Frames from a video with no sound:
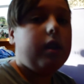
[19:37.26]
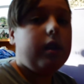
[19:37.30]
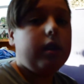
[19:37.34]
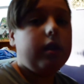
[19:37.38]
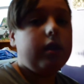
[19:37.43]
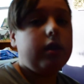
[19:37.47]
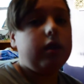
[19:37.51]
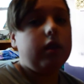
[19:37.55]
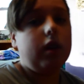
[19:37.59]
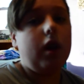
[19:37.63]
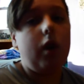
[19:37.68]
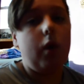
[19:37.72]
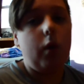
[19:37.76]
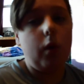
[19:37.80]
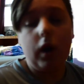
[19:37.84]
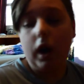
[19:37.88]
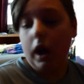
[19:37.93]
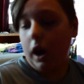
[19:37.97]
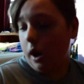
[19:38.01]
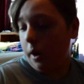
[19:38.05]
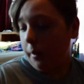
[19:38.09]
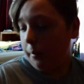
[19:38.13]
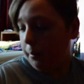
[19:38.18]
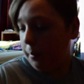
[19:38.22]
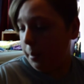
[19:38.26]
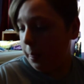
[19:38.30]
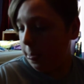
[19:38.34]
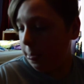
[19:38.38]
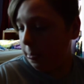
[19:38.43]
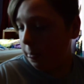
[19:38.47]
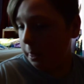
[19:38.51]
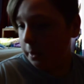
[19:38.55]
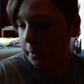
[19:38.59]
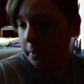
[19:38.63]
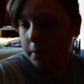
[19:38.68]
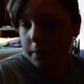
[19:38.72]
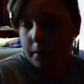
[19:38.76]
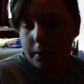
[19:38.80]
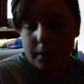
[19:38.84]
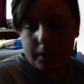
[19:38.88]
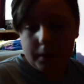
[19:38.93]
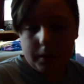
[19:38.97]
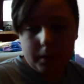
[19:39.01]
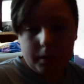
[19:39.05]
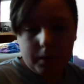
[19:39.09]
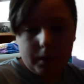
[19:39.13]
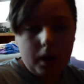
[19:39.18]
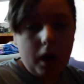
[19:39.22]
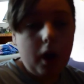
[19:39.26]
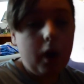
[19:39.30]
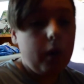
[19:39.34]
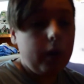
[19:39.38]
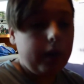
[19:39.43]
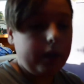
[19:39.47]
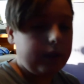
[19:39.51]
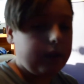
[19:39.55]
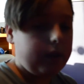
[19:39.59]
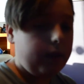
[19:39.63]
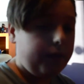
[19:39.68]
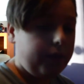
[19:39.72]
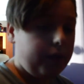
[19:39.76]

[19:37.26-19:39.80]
So, um, oh, except for